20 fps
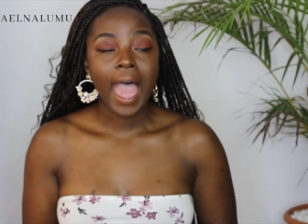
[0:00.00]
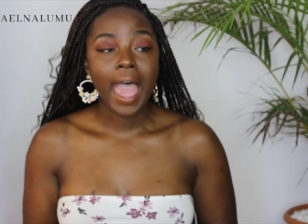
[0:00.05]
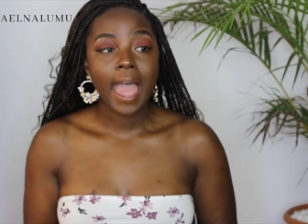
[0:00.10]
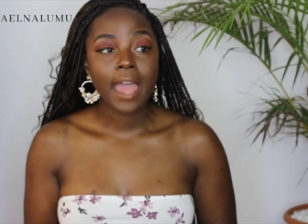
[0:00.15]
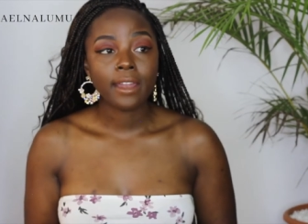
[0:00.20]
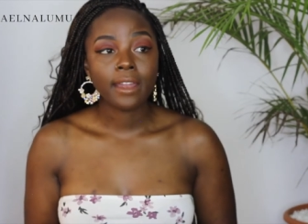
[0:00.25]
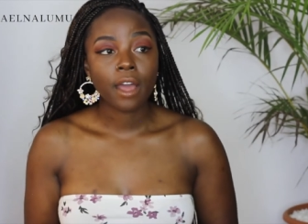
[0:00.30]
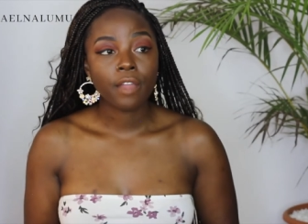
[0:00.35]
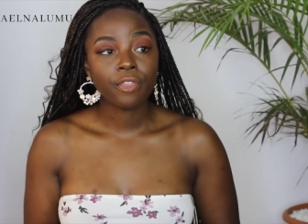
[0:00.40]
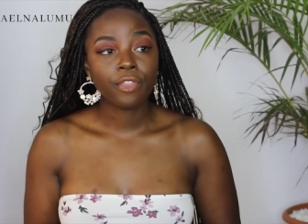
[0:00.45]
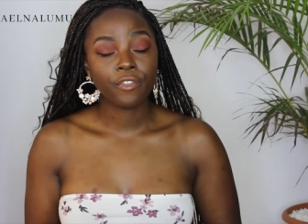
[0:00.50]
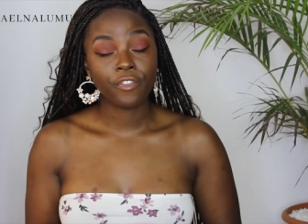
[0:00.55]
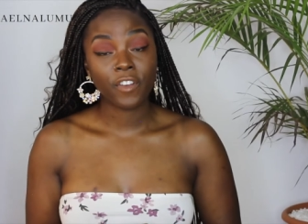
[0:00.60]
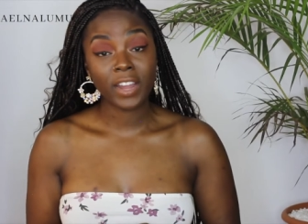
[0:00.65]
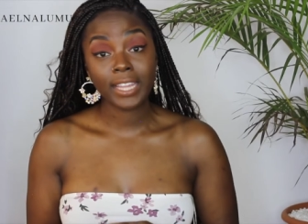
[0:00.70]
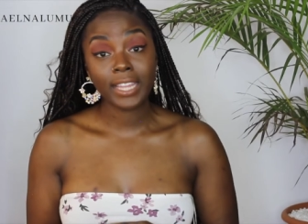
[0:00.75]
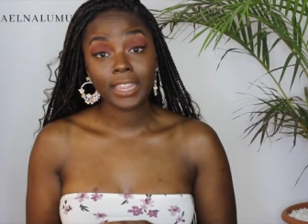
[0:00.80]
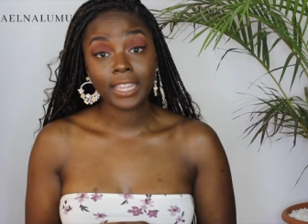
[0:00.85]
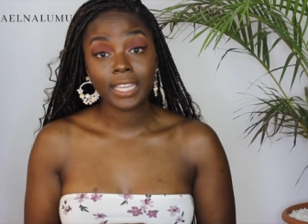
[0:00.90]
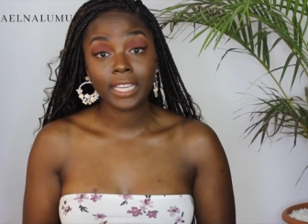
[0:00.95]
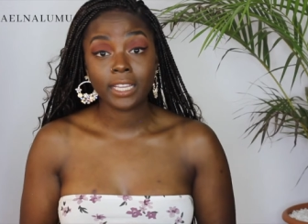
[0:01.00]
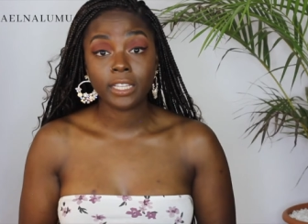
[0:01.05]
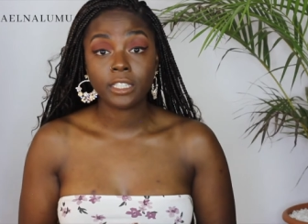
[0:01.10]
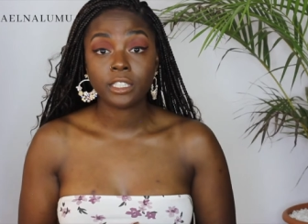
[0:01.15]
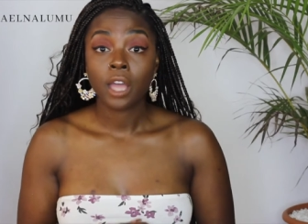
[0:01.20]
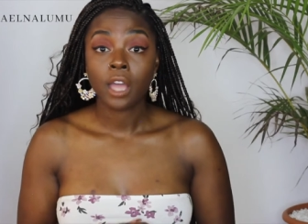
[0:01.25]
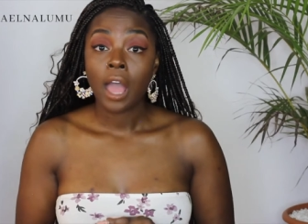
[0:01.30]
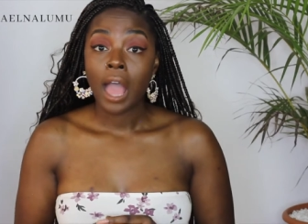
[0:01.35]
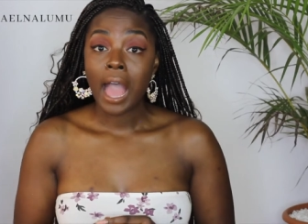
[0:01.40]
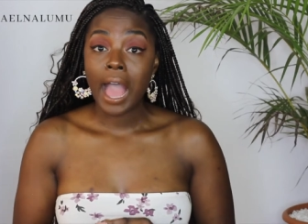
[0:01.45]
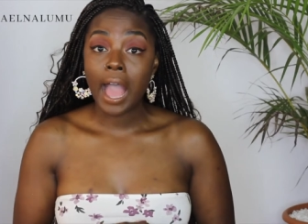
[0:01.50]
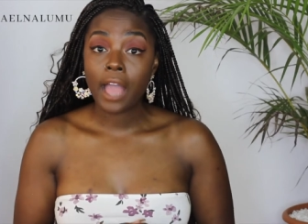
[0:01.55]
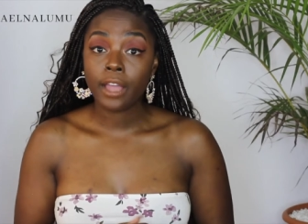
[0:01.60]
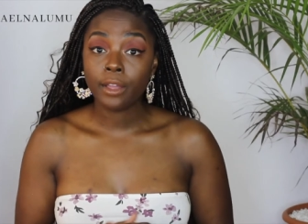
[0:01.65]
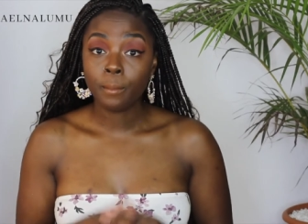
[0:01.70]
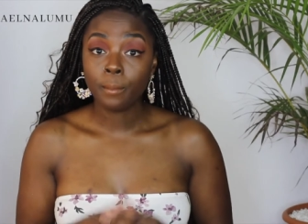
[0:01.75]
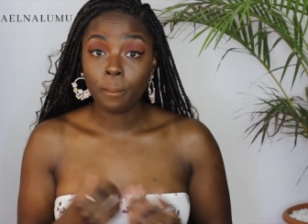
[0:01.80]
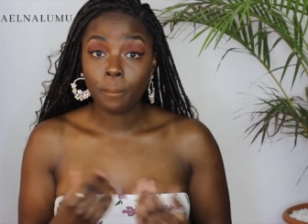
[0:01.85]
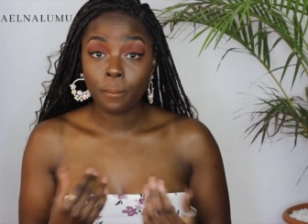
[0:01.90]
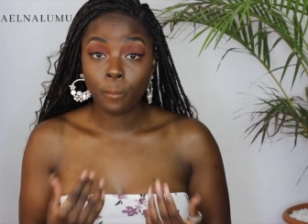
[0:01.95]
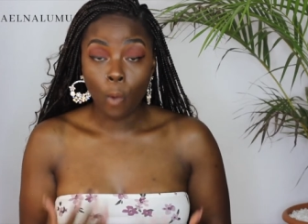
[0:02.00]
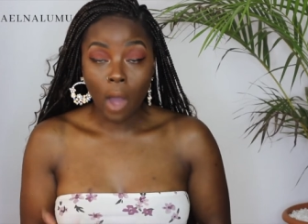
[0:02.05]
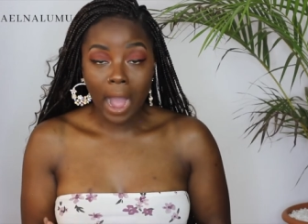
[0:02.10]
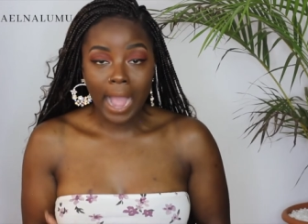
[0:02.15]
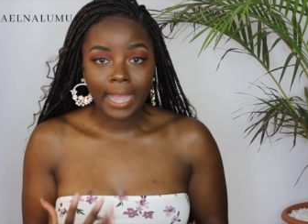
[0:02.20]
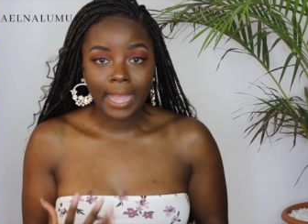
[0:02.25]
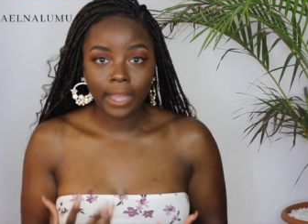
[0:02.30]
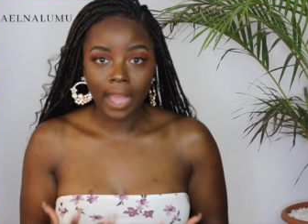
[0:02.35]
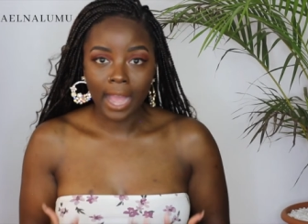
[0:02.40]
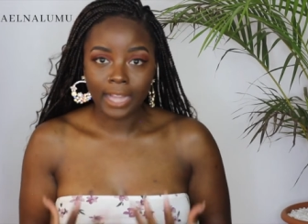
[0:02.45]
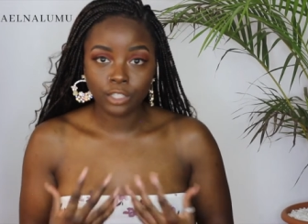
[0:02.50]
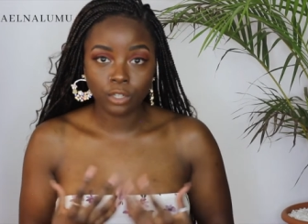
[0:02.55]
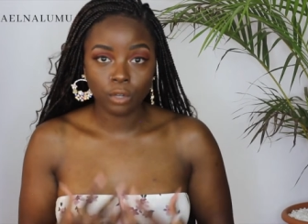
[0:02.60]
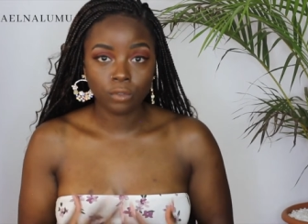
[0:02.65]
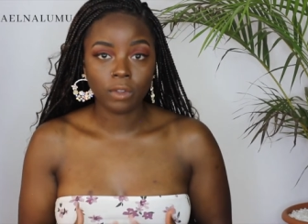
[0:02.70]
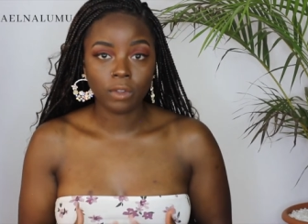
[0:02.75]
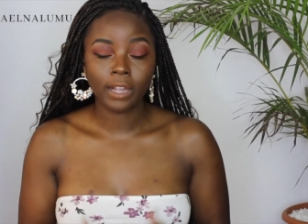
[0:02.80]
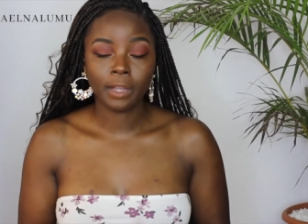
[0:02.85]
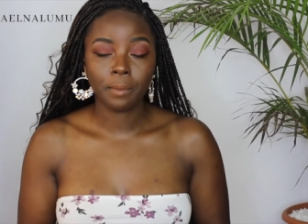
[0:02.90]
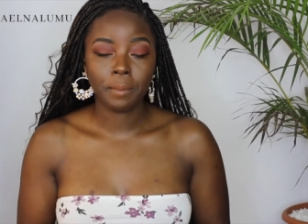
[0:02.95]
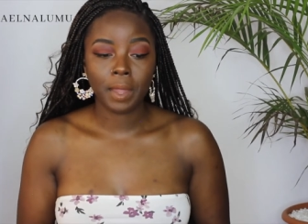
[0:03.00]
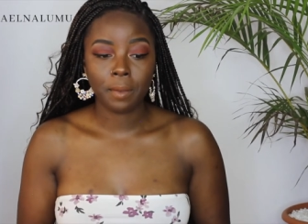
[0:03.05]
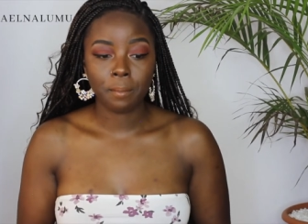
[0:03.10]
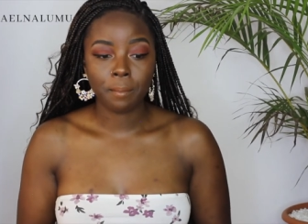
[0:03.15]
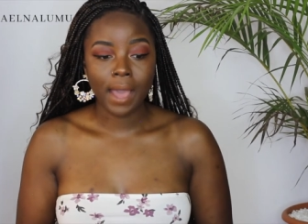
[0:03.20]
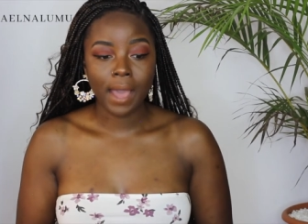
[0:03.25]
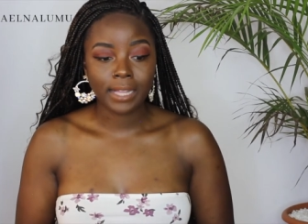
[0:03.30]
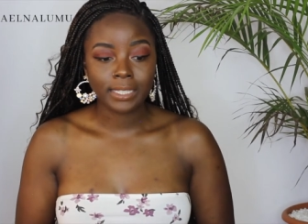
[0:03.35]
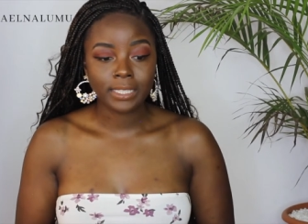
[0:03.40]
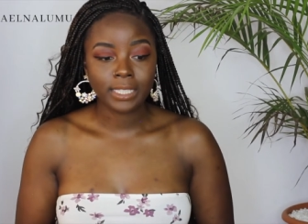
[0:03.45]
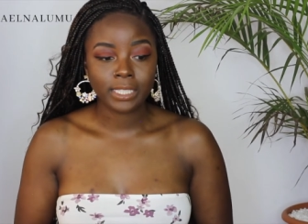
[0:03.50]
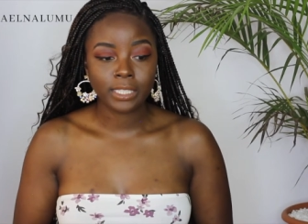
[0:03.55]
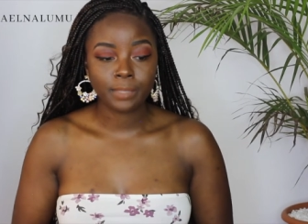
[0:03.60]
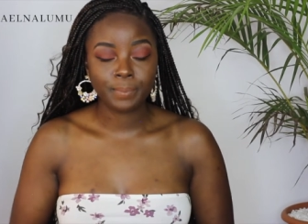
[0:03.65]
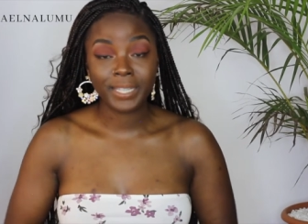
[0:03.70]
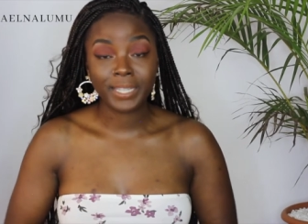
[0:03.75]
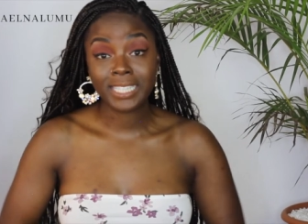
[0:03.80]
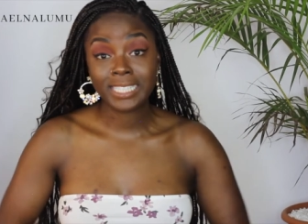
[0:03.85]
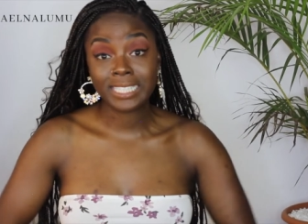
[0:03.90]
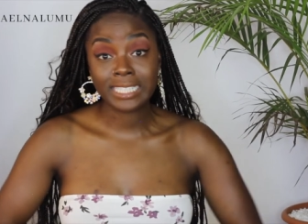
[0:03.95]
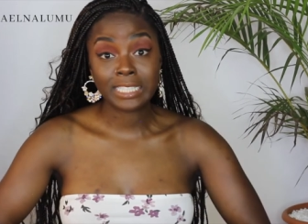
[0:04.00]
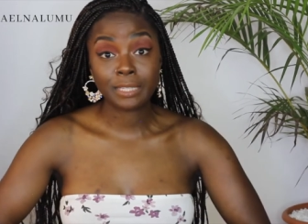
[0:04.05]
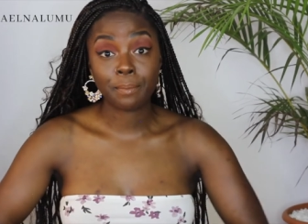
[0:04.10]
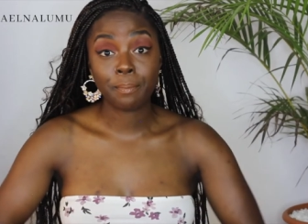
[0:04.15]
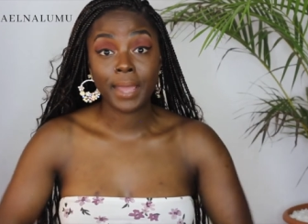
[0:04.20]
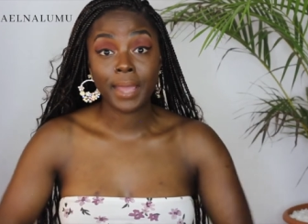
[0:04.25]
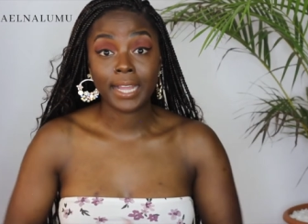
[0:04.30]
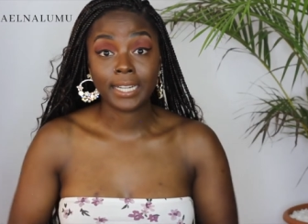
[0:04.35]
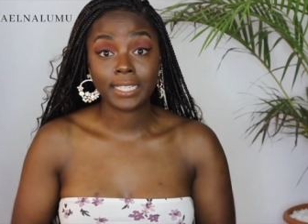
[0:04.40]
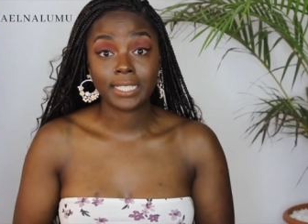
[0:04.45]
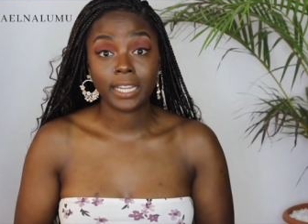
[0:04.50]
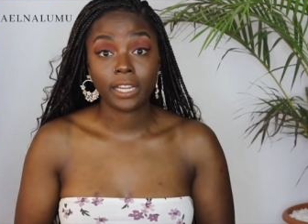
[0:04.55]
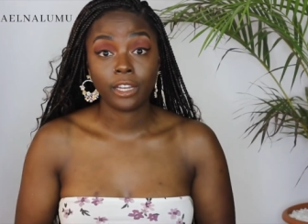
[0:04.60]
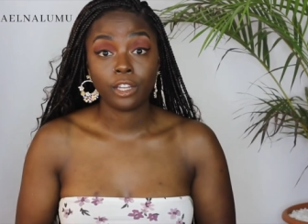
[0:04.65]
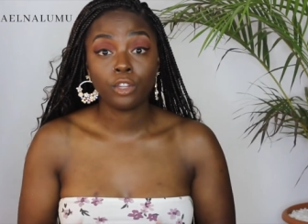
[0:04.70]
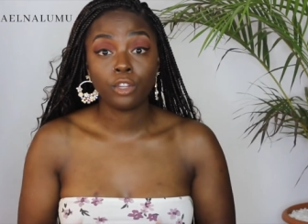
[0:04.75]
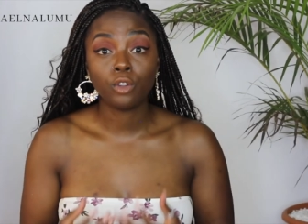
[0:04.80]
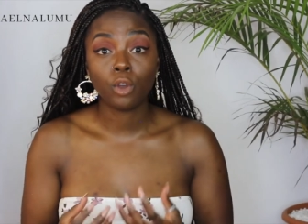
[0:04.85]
And the funny thing is, why I don't recommend meds is because it's a band-aid.